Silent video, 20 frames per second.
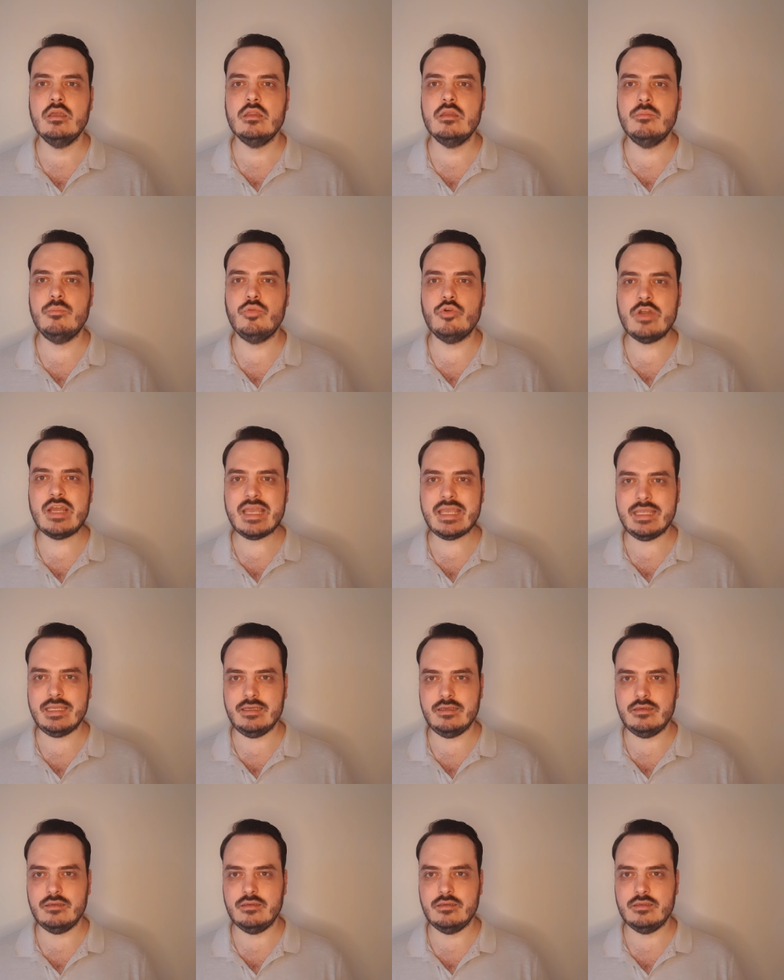the
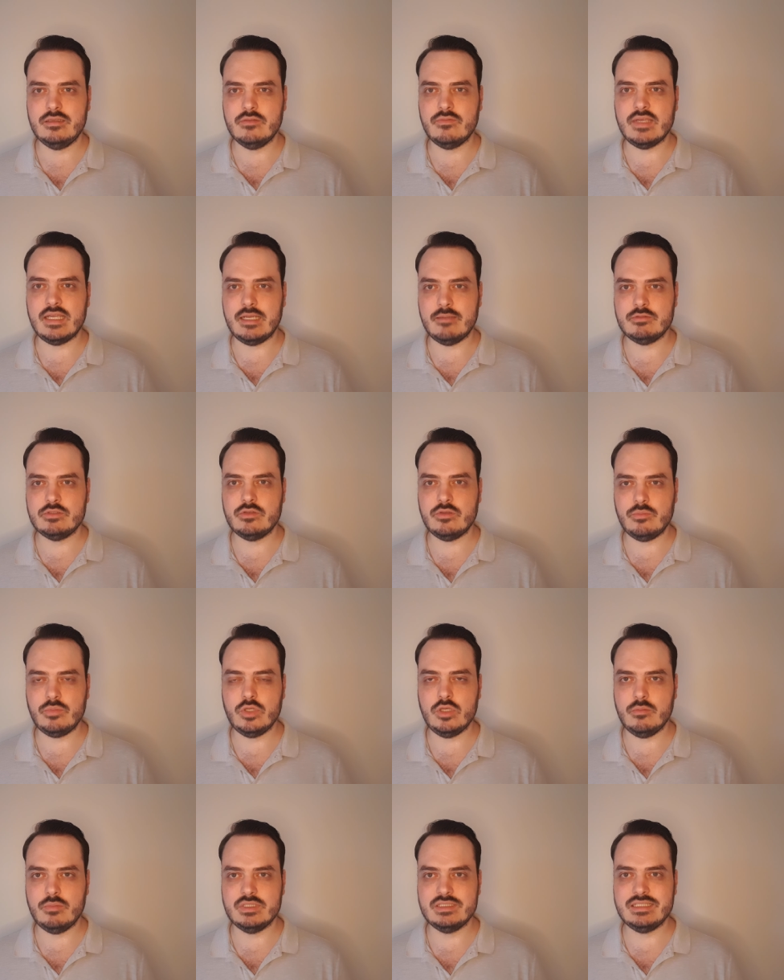brain develops through
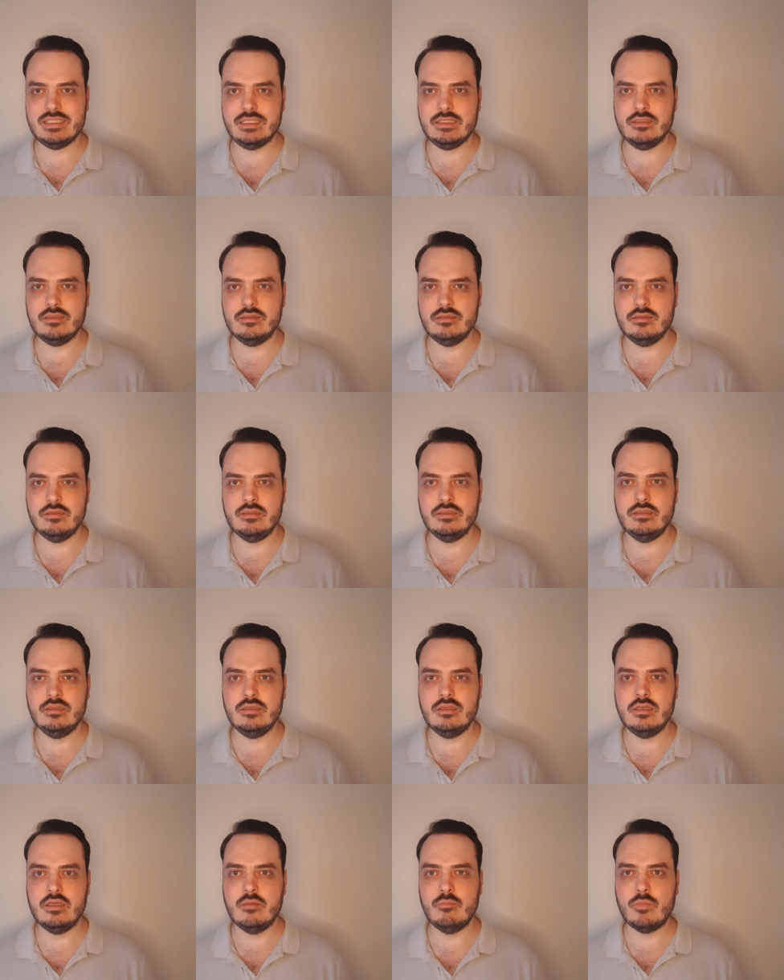puberty.
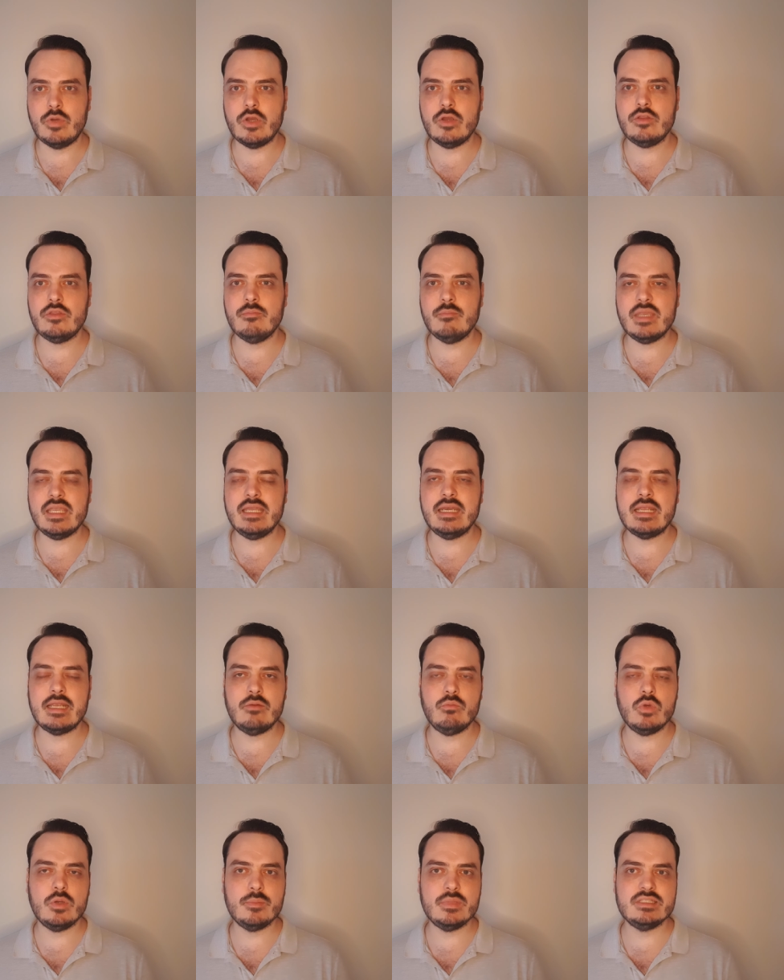Both men
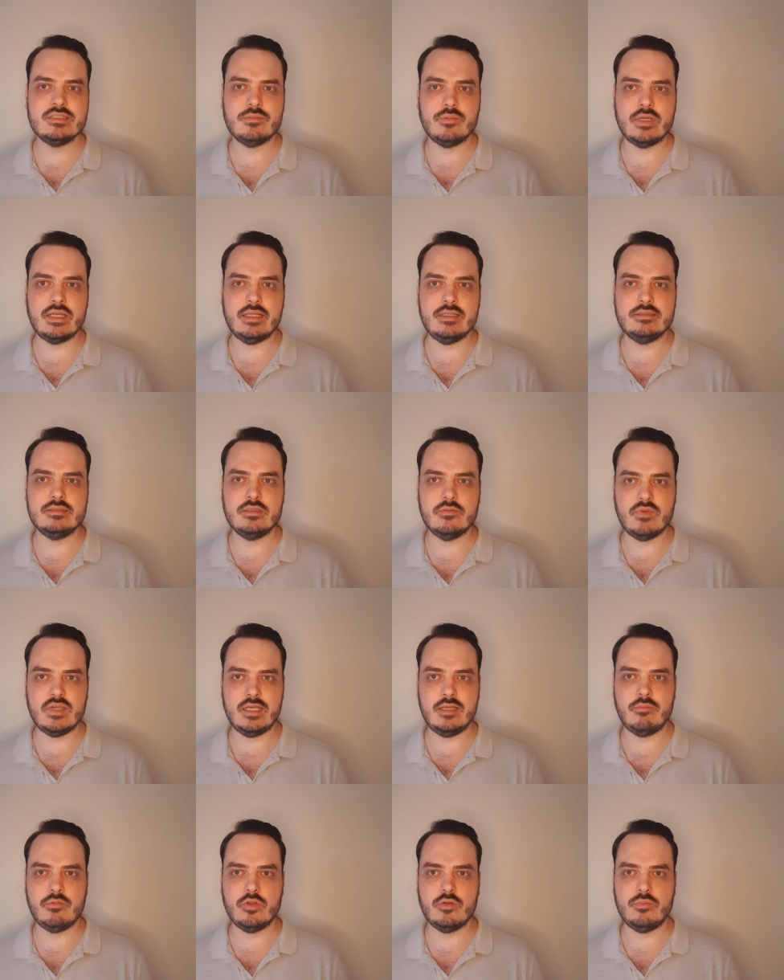and women's brains
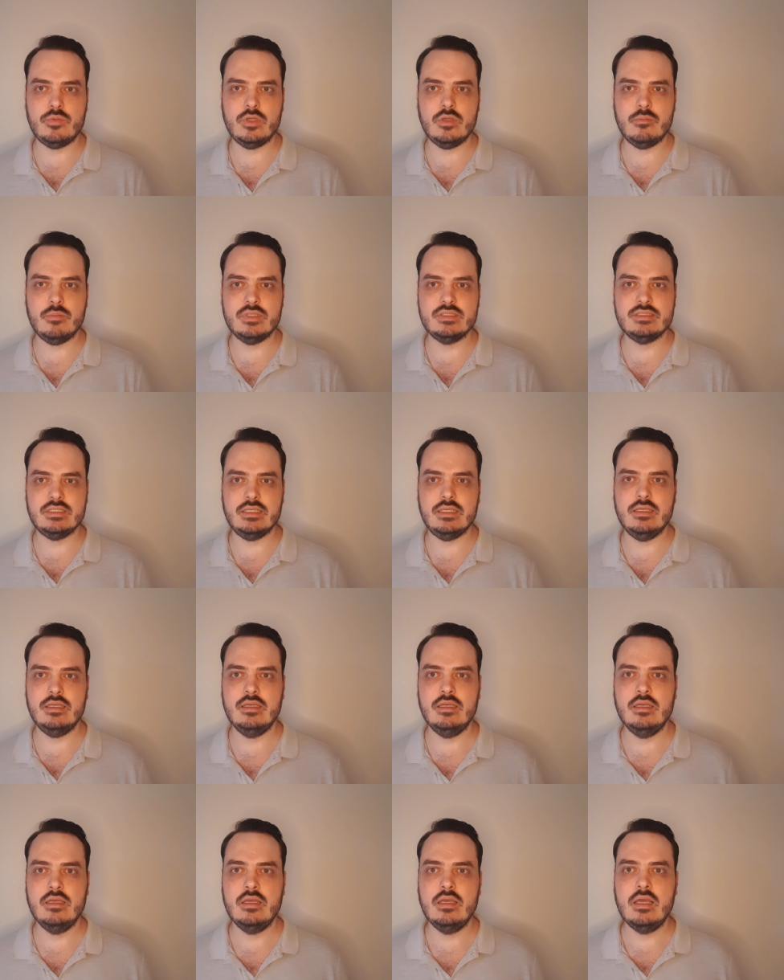develop through puberty.
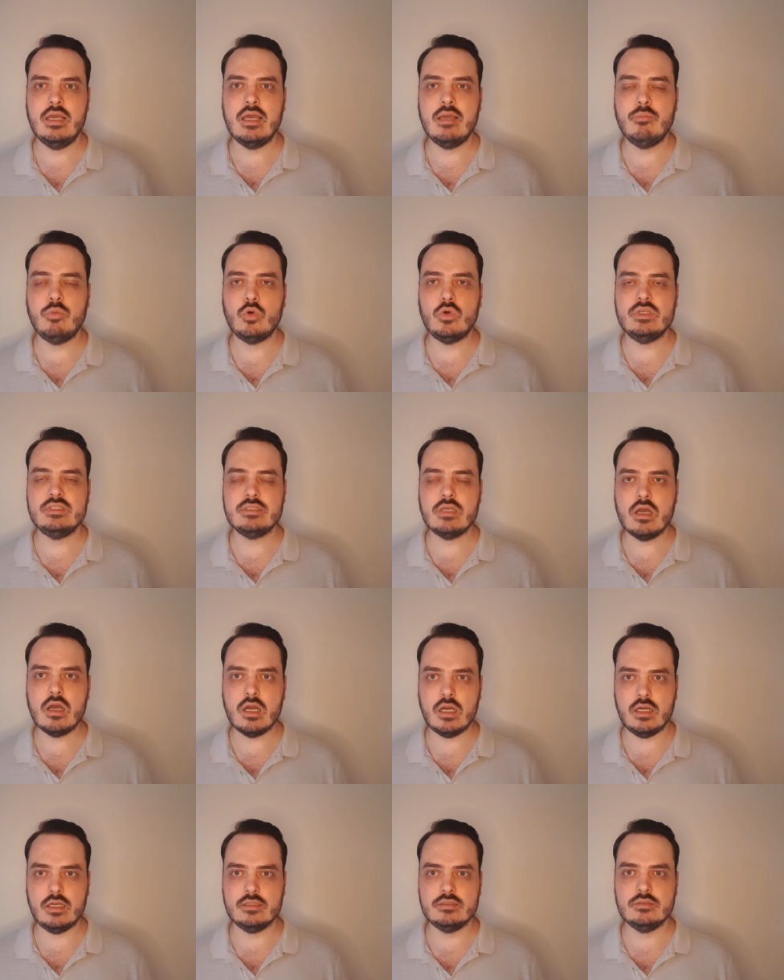A boy's
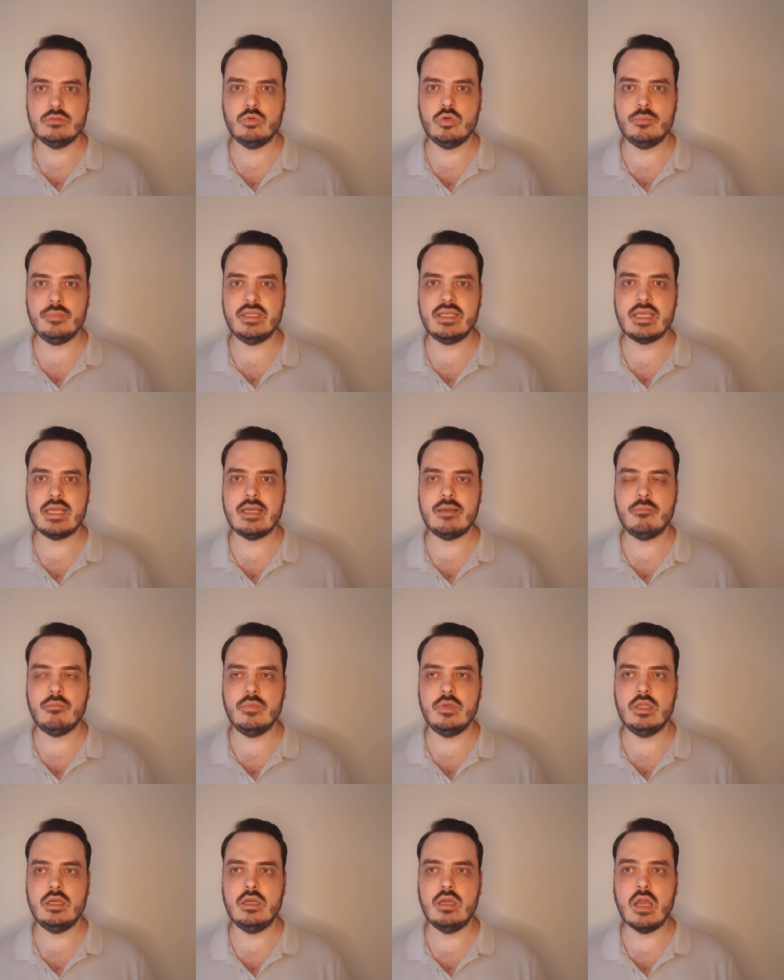heart will
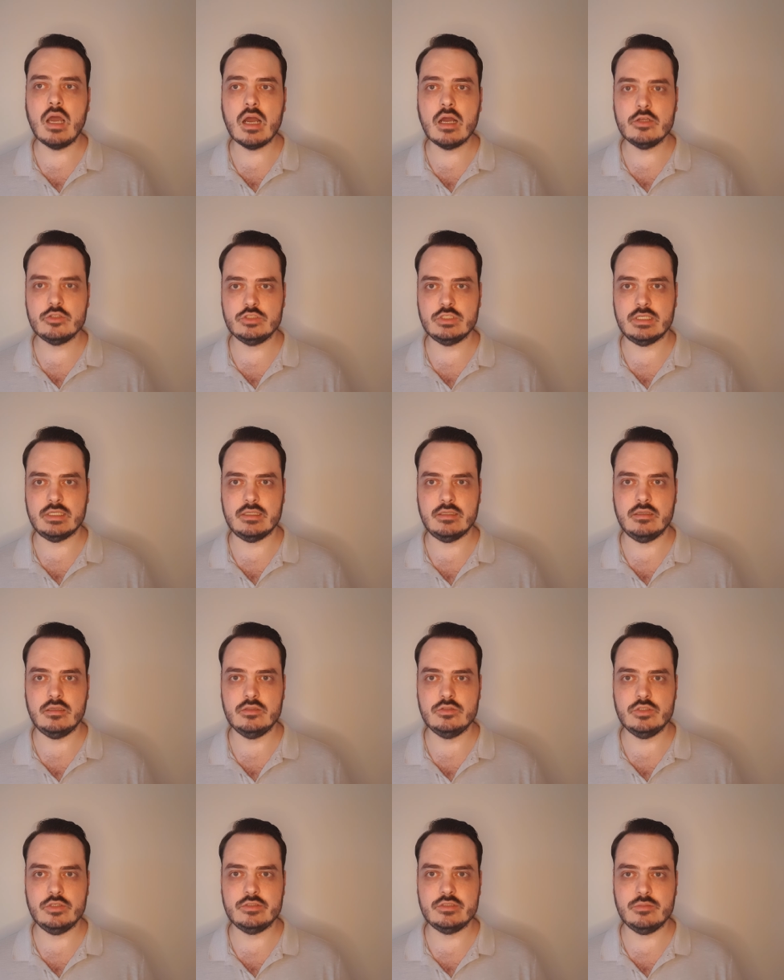become larger
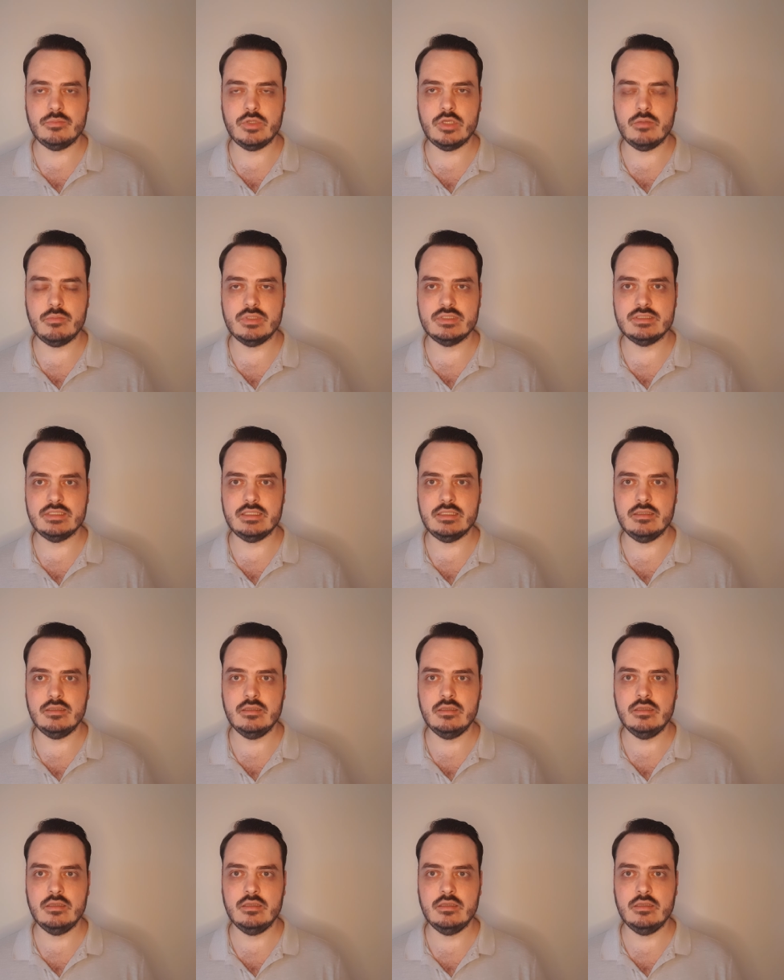due to puberty.